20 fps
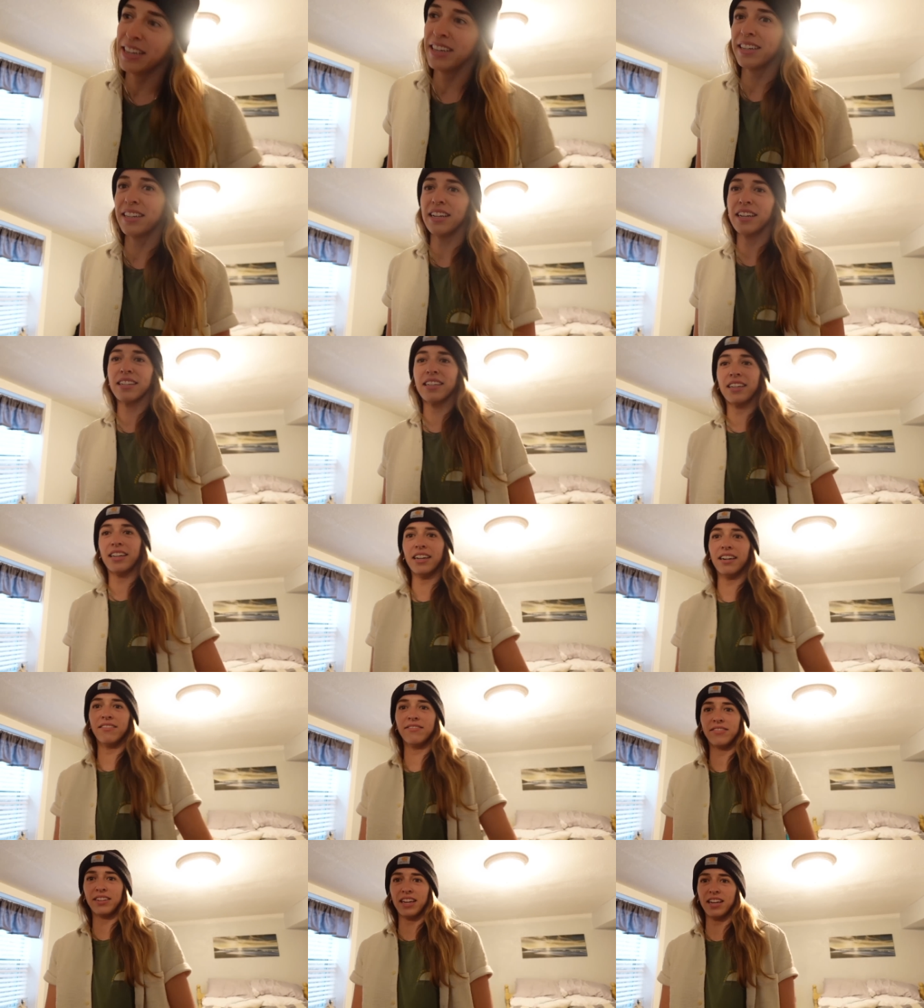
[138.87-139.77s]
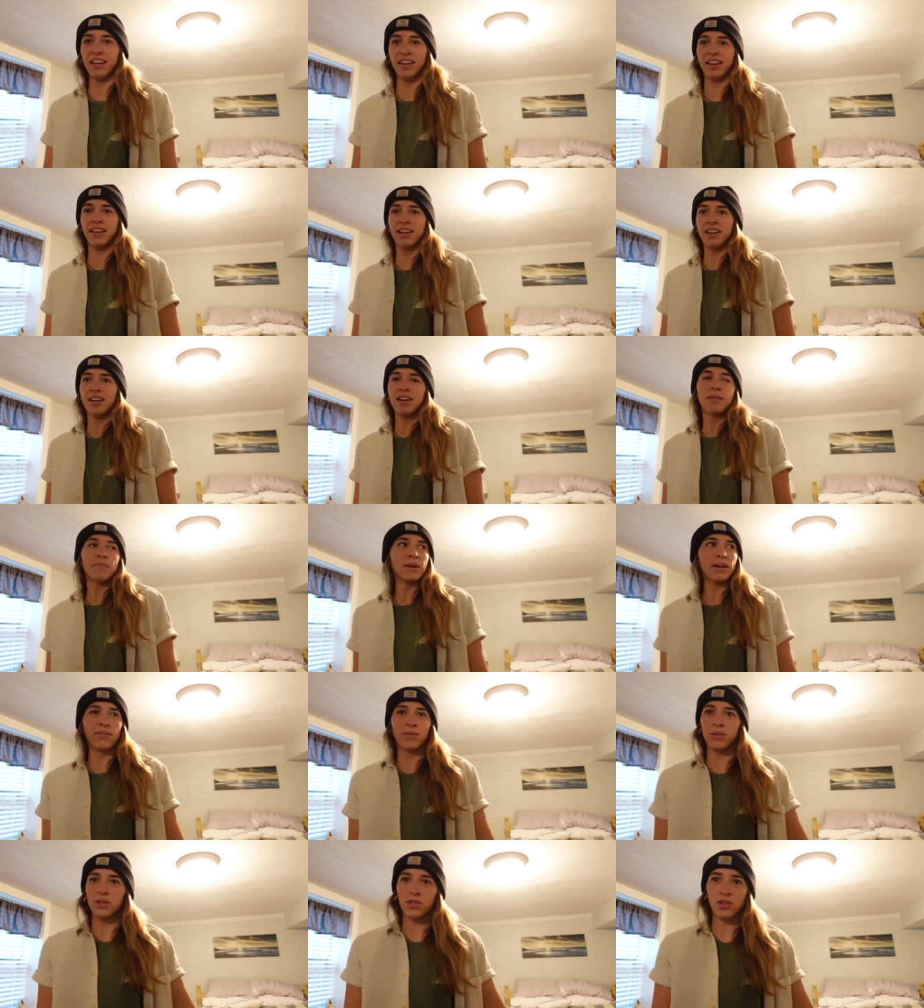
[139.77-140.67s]
And I was like, okay, but
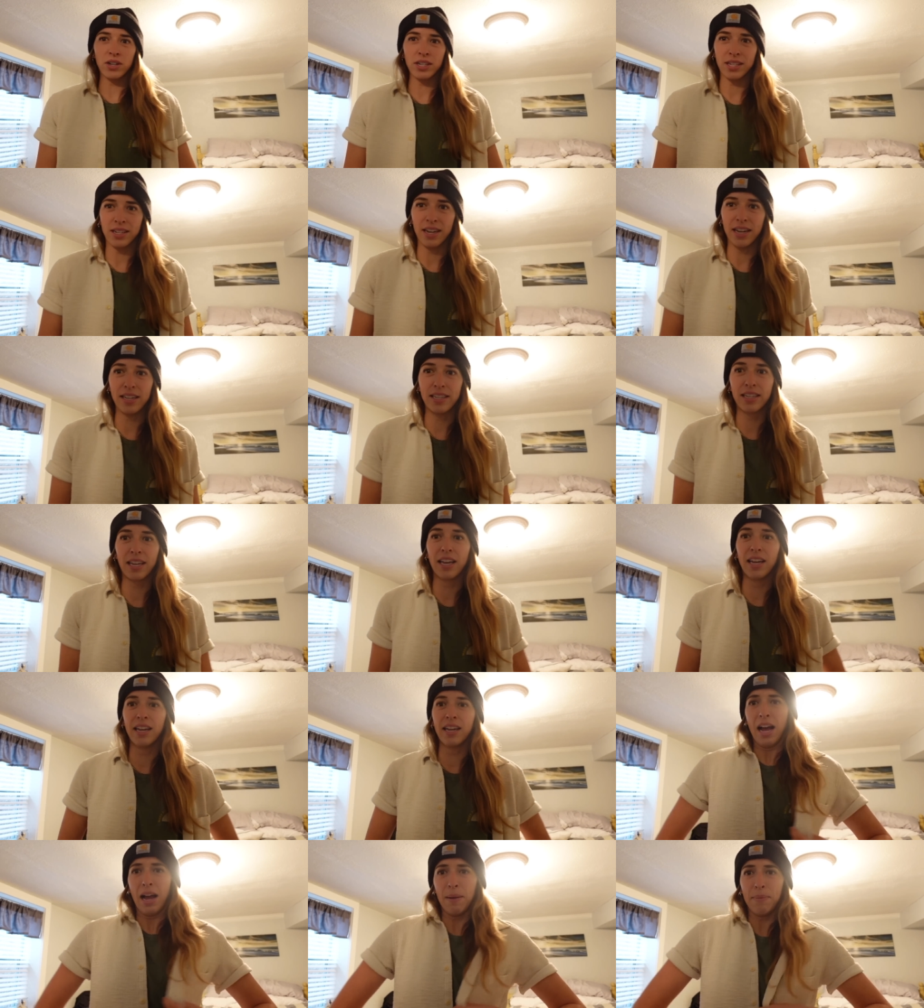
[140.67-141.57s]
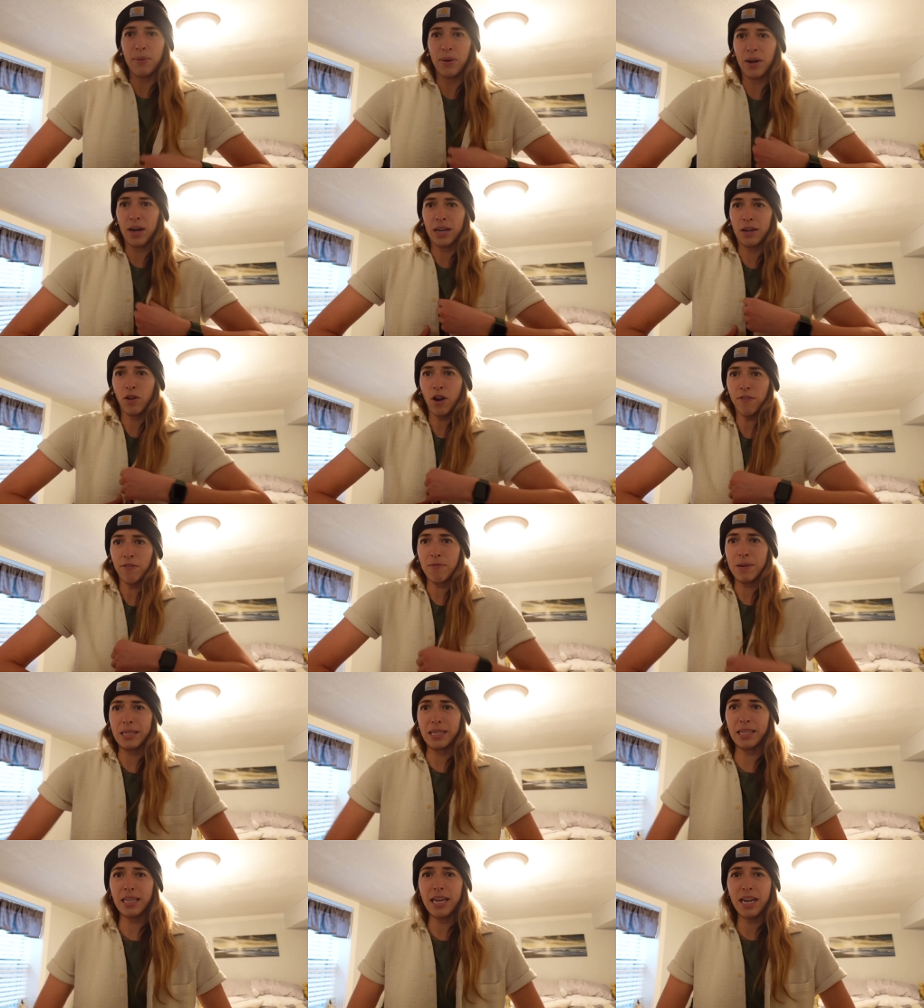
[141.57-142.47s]
everyone's dressed nice. I cruffed my
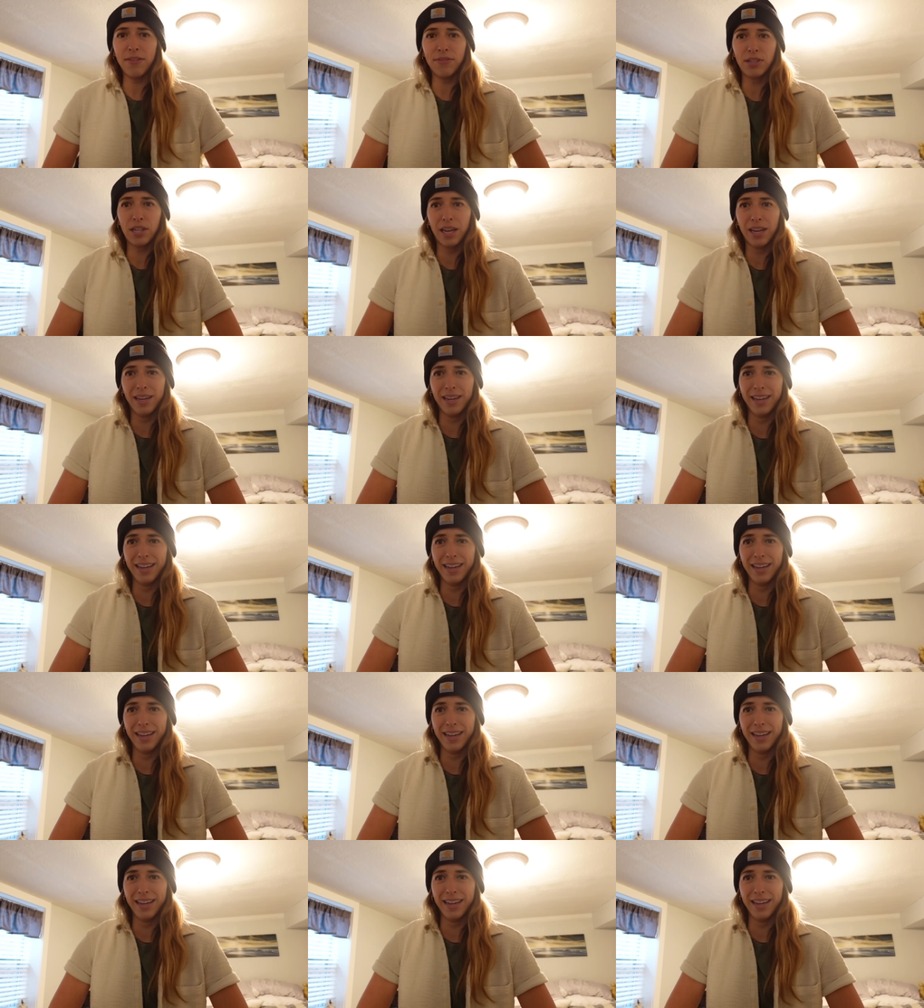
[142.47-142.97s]
sleeves.